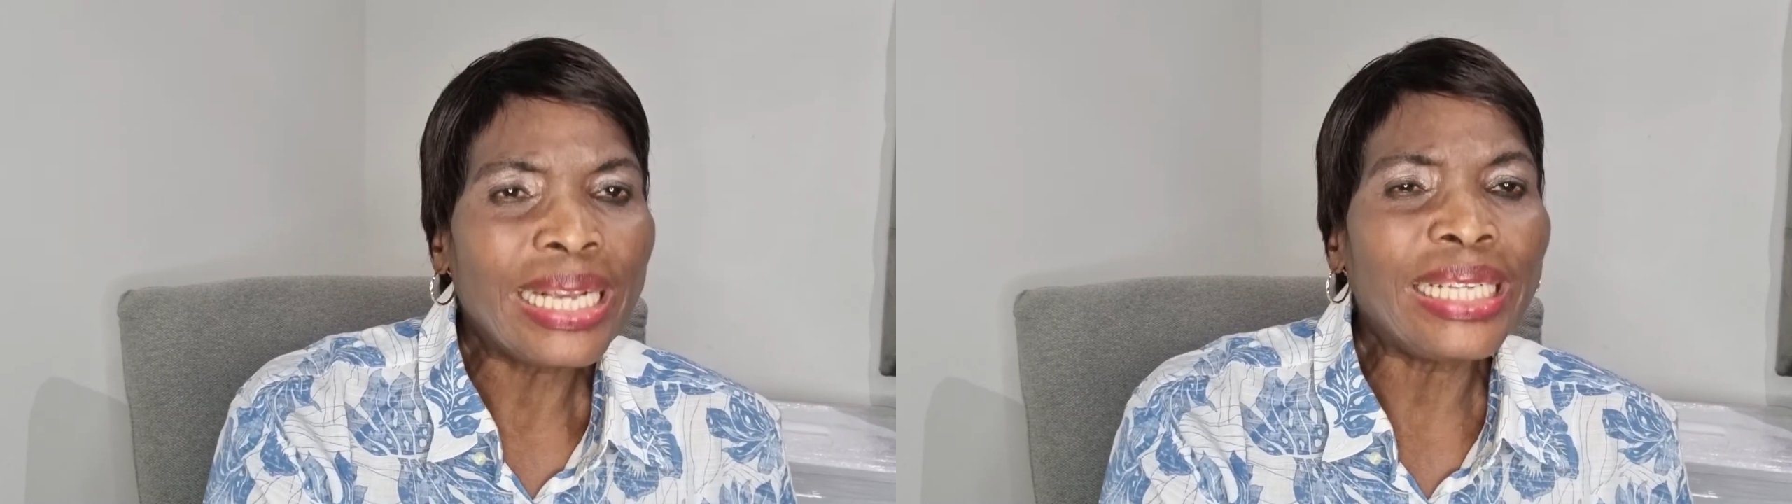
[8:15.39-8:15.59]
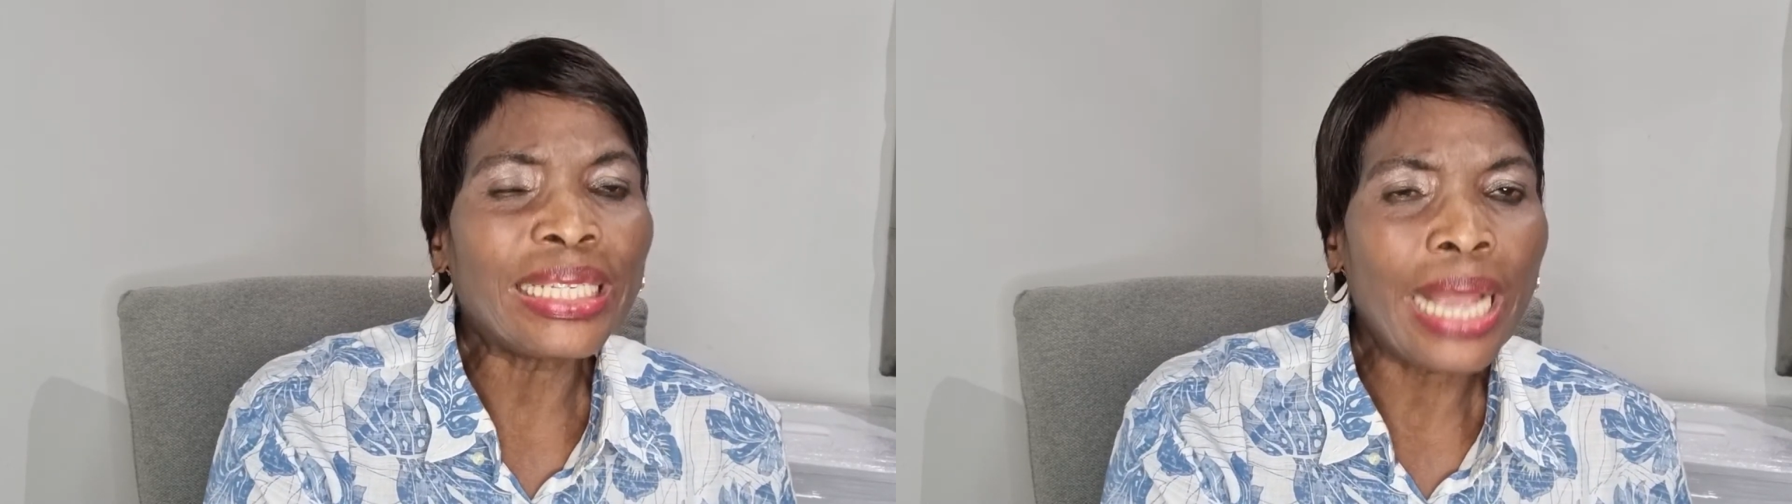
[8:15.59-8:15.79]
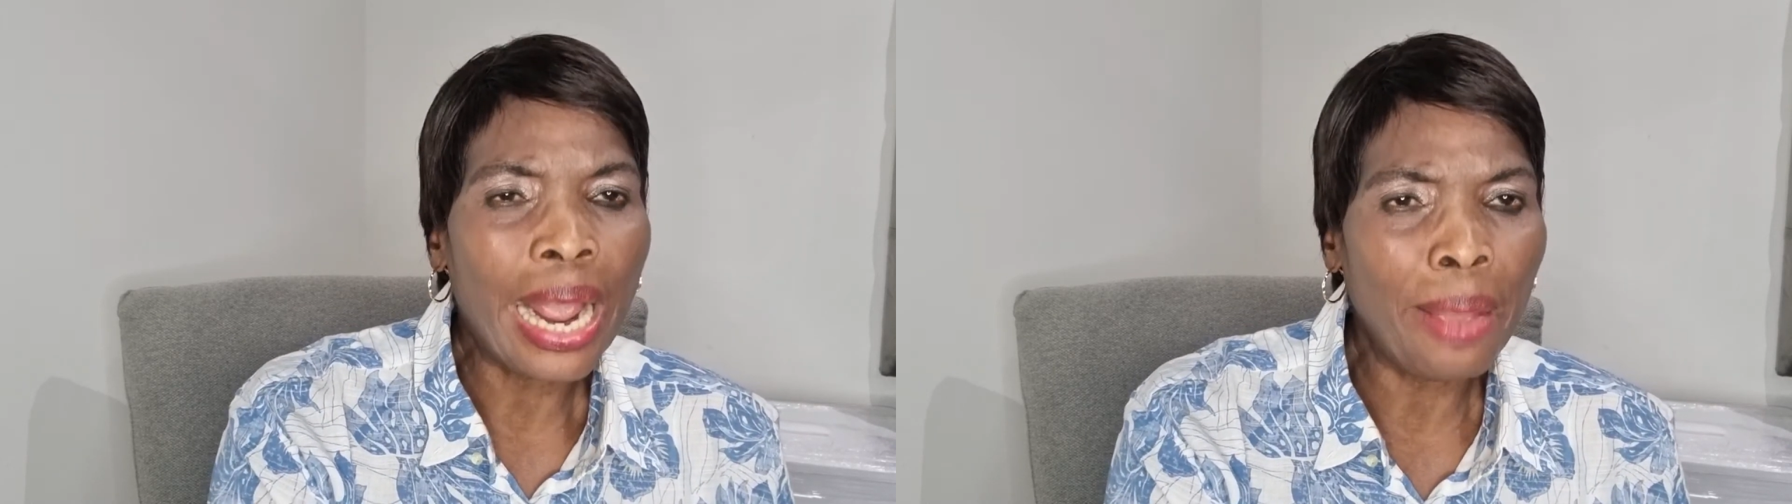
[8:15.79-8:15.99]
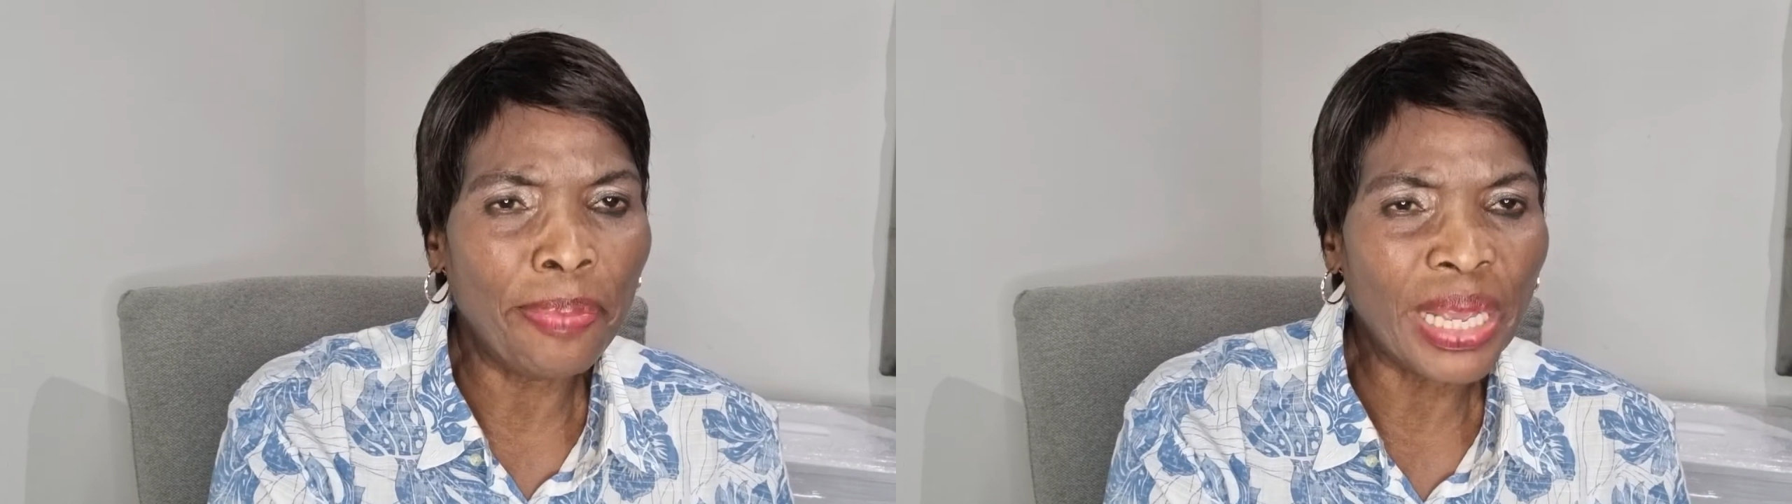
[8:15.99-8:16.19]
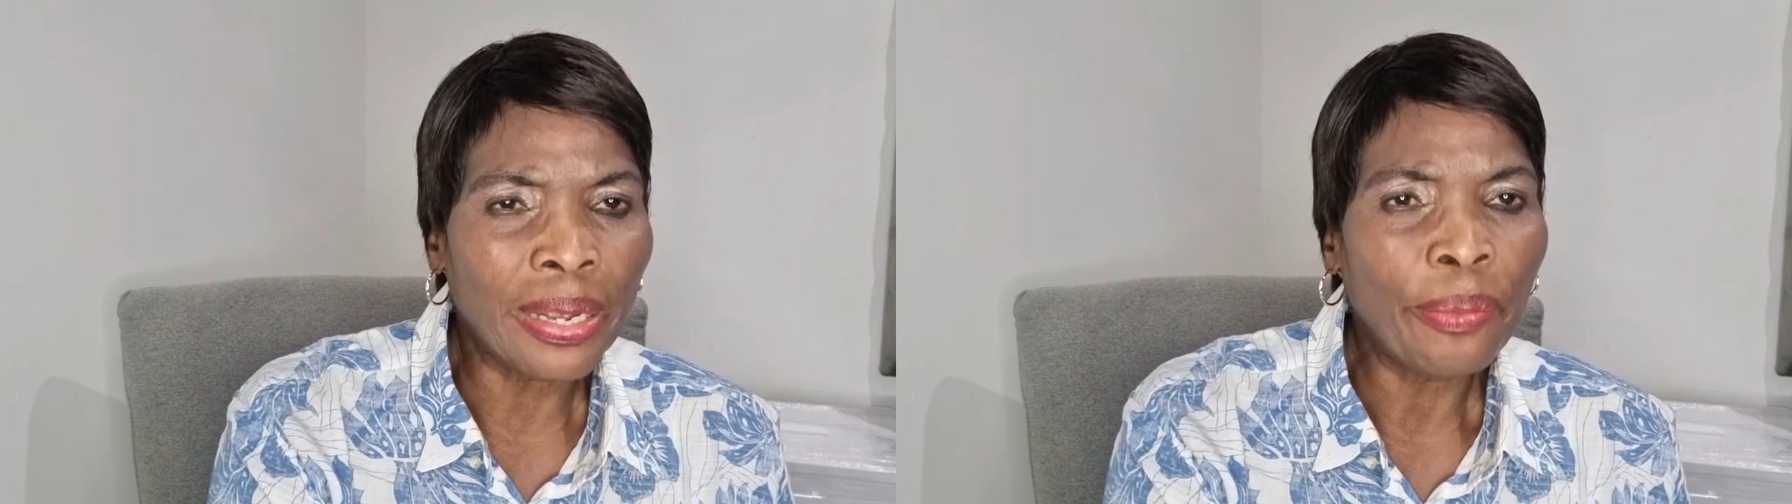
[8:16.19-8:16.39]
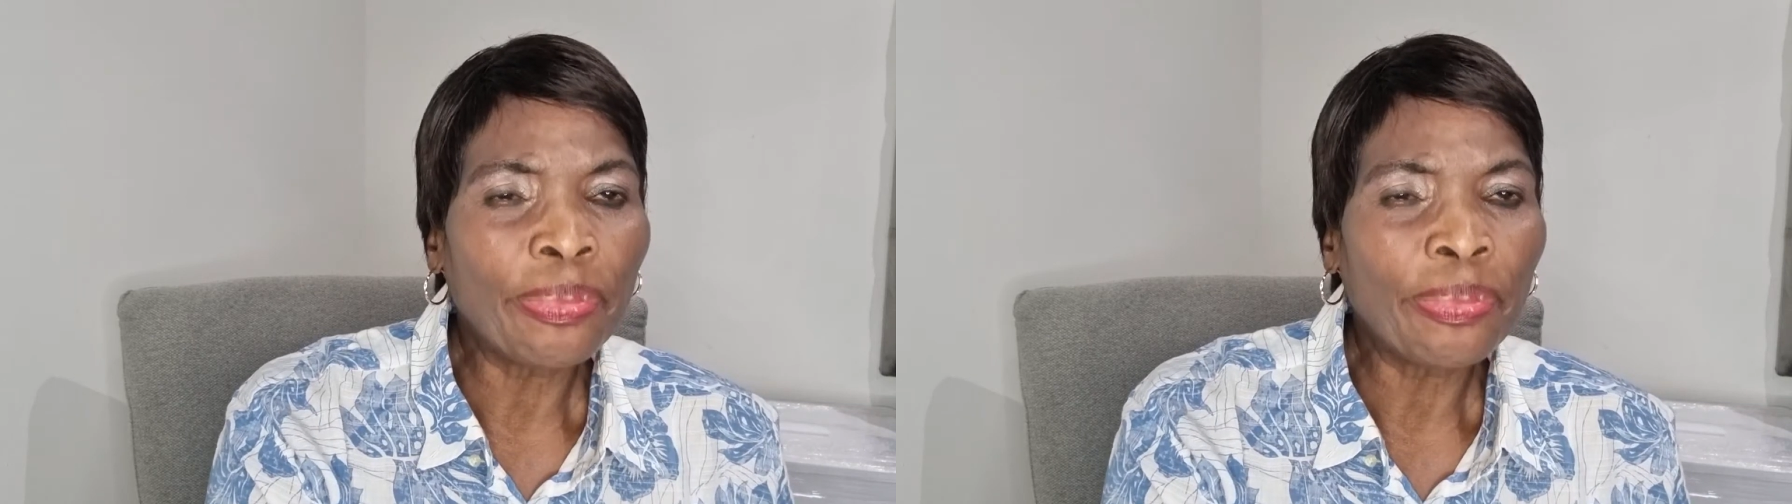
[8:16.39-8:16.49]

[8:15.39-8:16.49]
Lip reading: is happy,